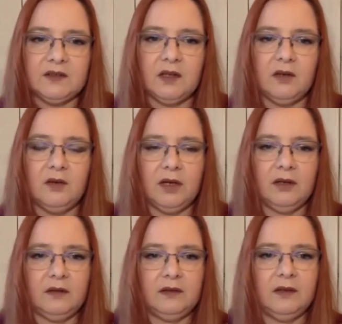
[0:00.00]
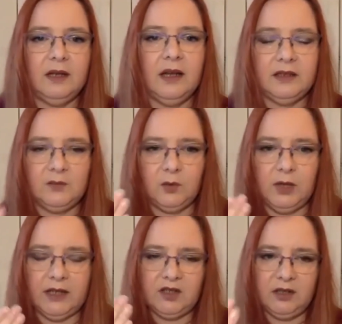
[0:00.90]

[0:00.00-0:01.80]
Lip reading: So the light will actually